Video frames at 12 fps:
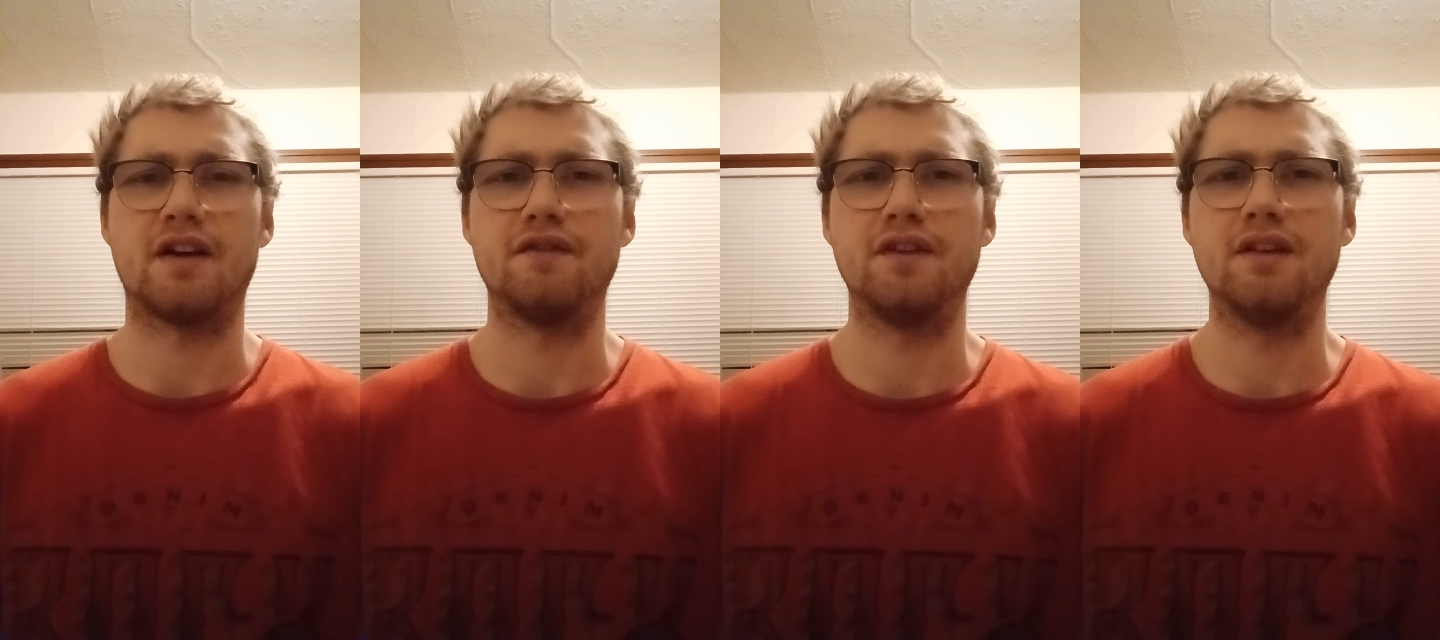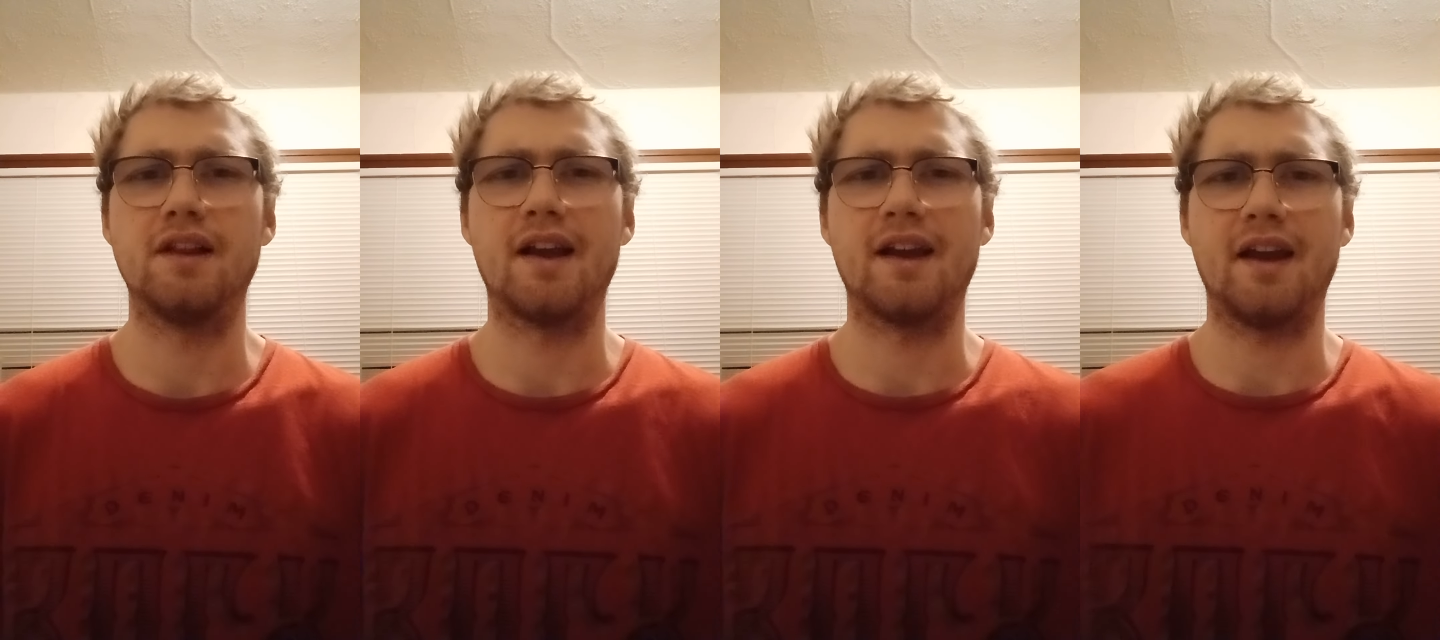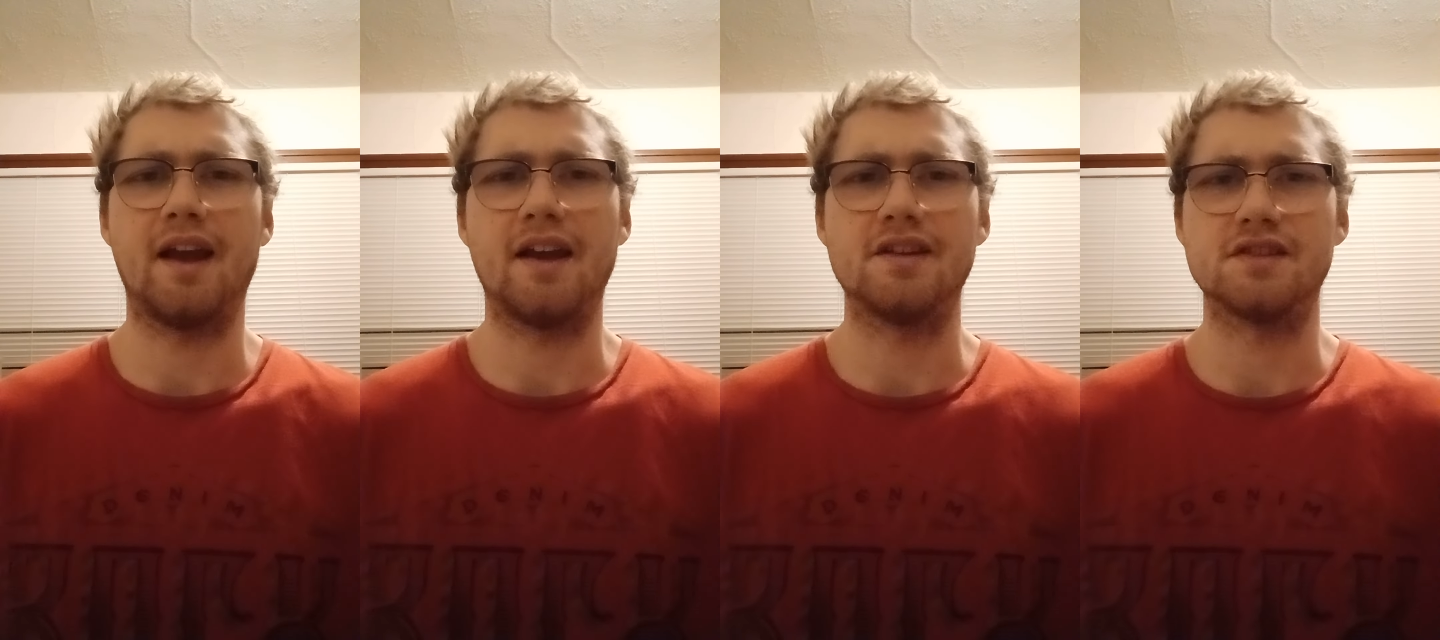I feel like
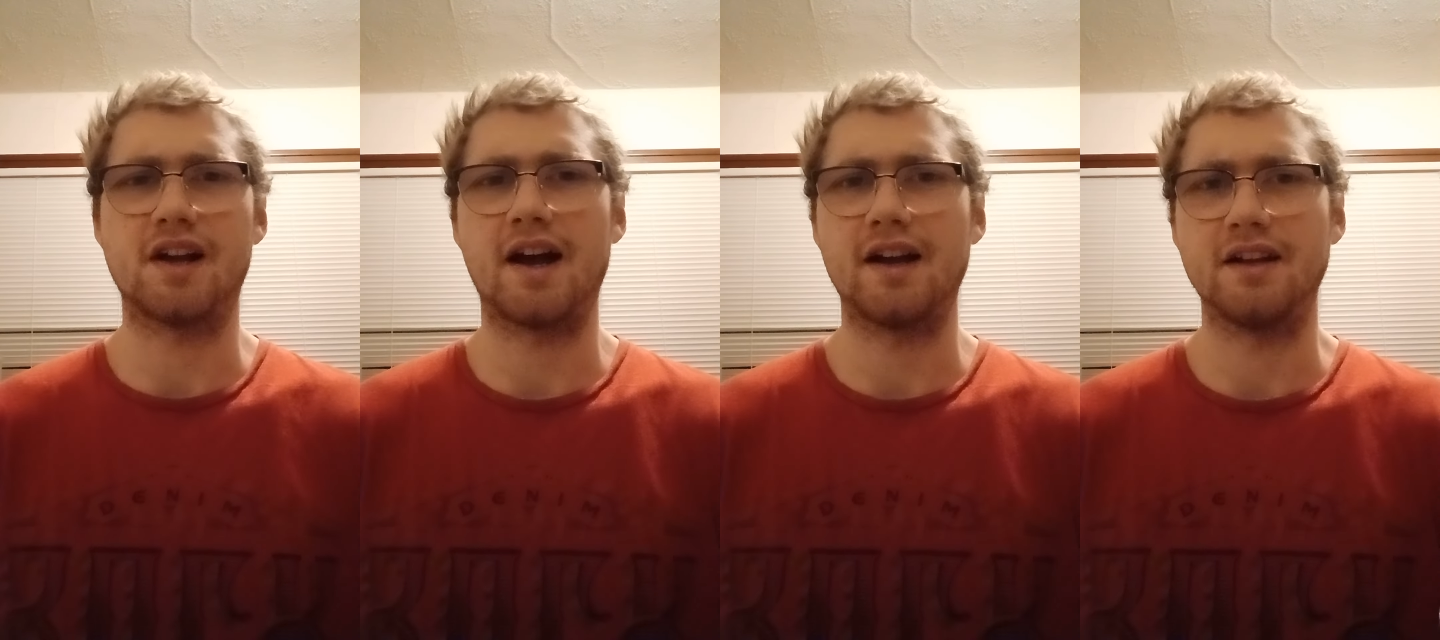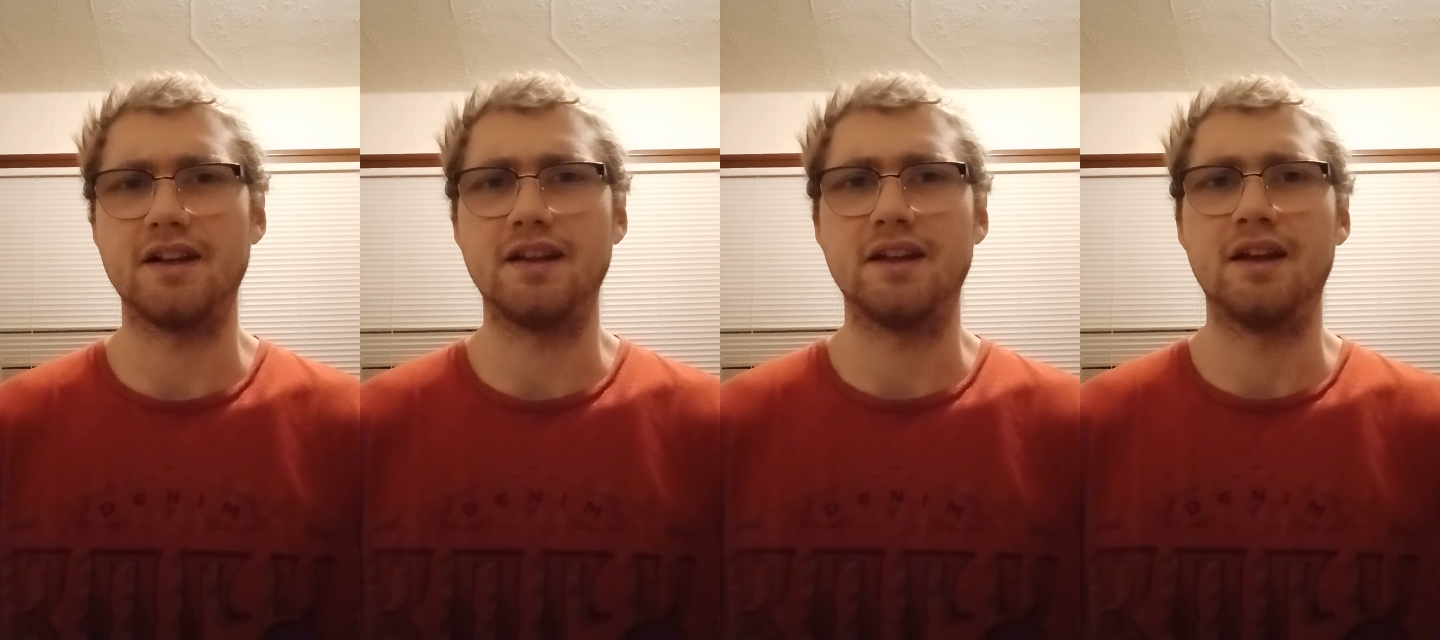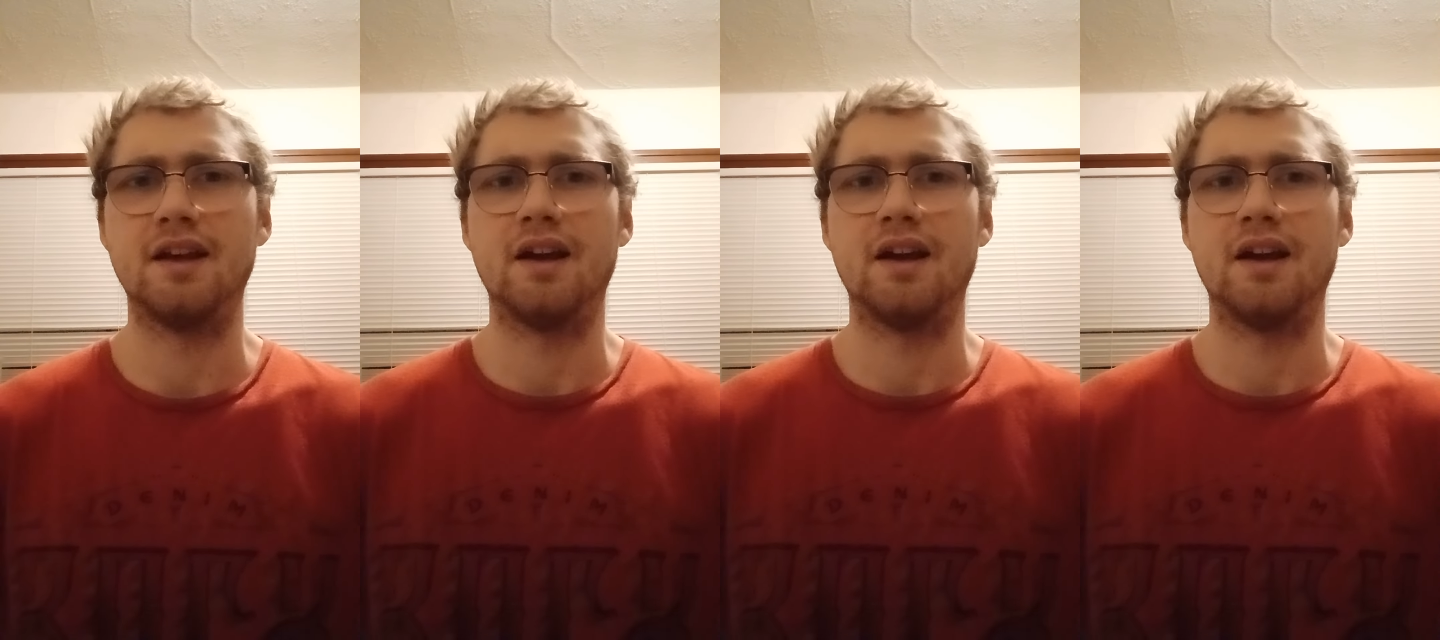anxiety.